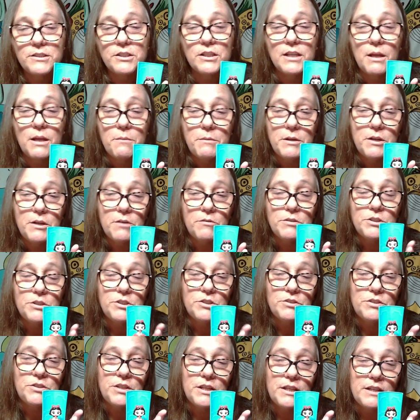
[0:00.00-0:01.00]
let me know what
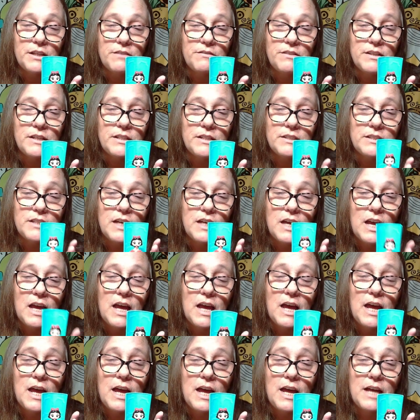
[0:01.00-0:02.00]
you think of this.
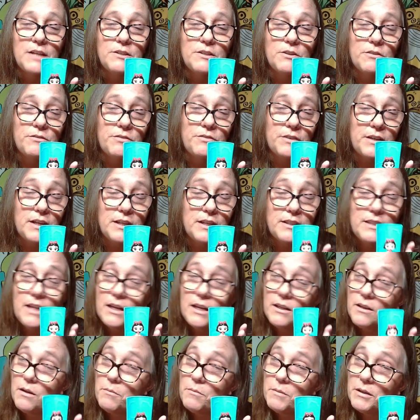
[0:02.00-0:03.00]
And don't forget
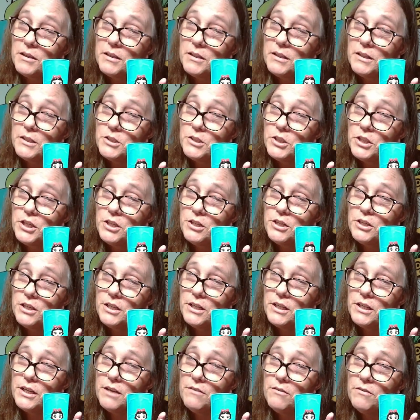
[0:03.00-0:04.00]
that comment can get you entered
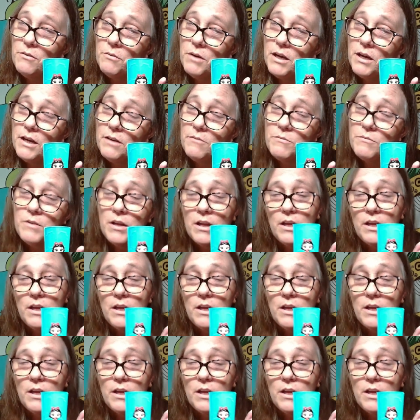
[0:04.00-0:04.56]
in a giveaway.